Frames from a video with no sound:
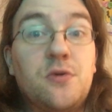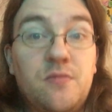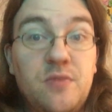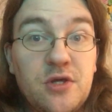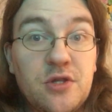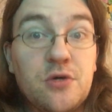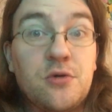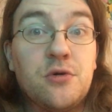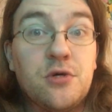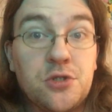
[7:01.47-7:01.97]
would
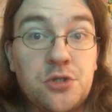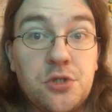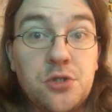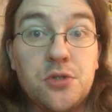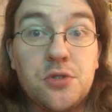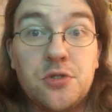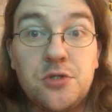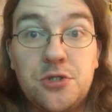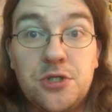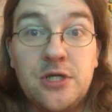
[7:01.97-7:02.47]
be the
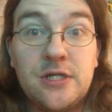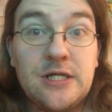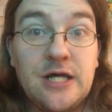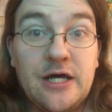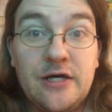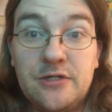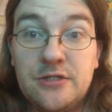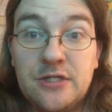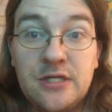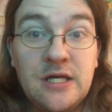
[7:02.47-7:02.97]
Christians or the
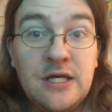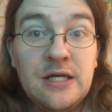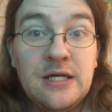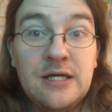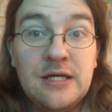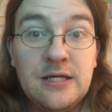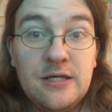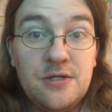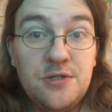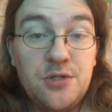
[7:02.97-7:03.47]
Gentiles.
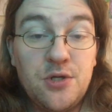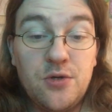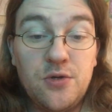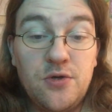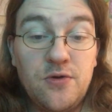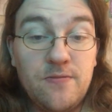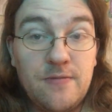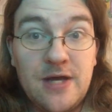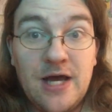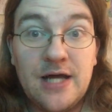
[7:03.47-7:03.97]
So
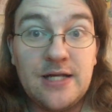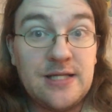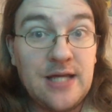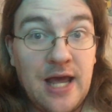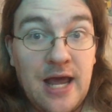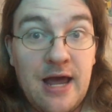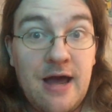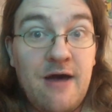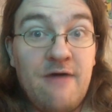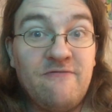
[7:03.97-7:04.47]
you've got to
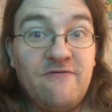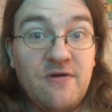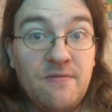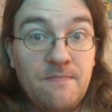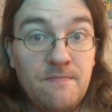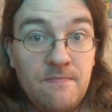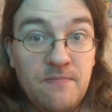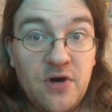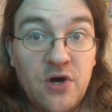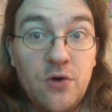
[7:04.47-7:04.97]
have
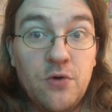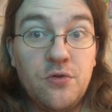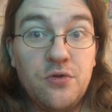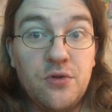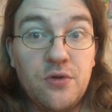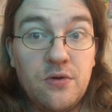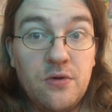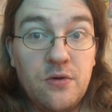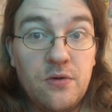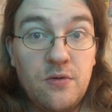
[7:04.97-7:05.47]
both
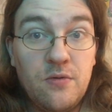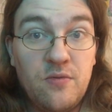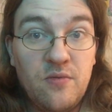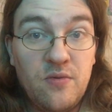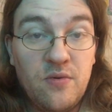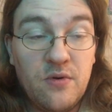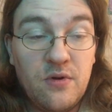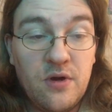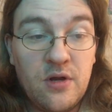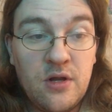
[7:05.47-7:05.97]

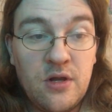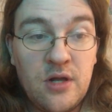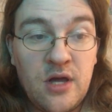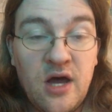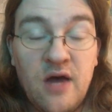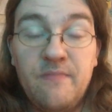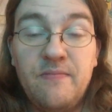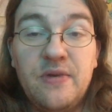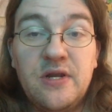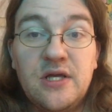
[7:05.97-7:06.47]

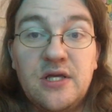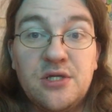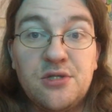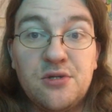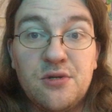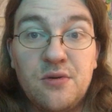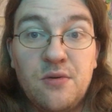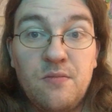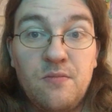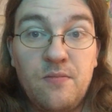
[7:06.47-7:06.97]

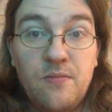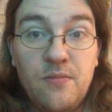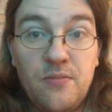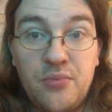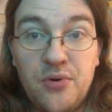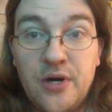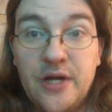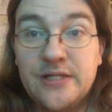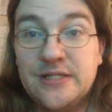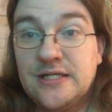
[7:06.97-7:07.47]
companies
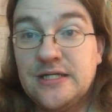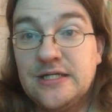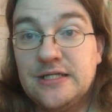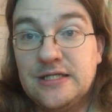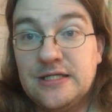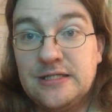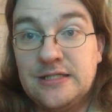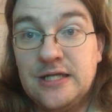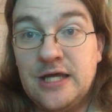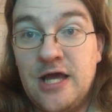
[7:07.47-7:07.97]
present at
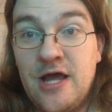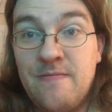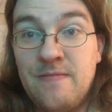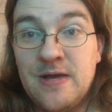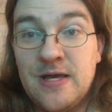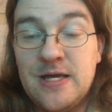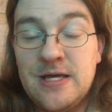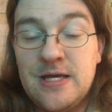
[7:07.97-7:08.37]
this time.